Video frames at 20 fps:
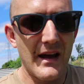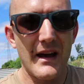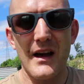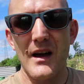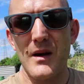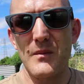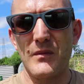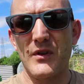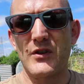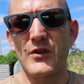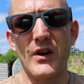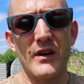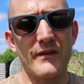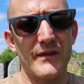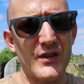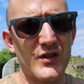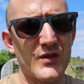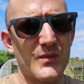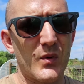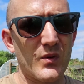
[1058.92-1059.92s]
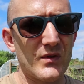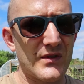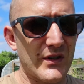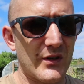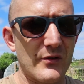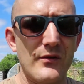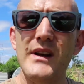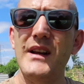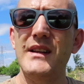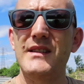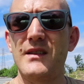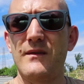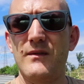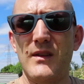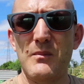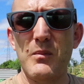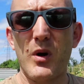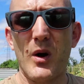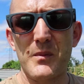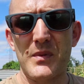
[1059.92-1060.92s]
Growing vegetables that are
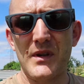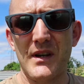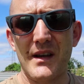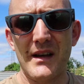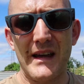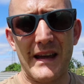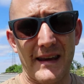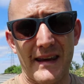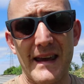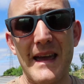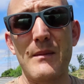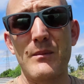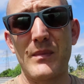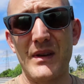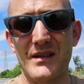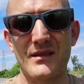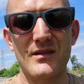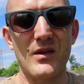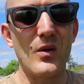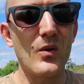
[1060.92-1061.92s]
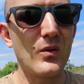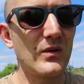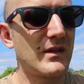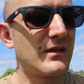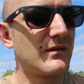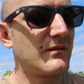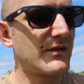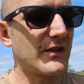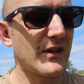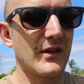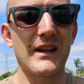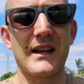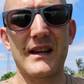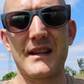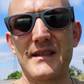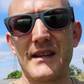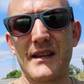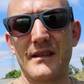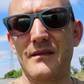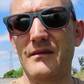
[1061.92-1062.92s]
relatively popular and can be sold. So like
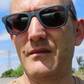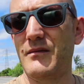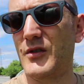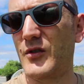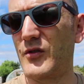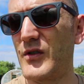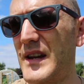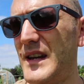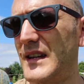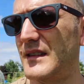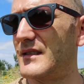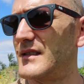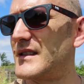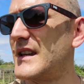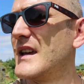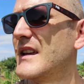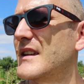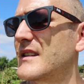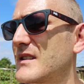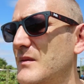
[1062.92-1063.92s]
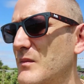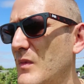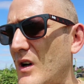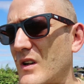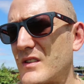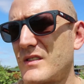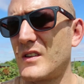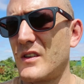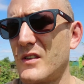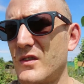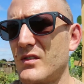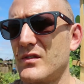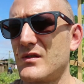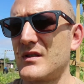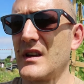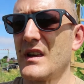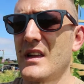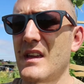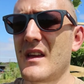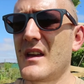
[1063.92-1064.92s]
I said, greens,
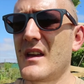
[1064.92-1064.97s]
tomatoes,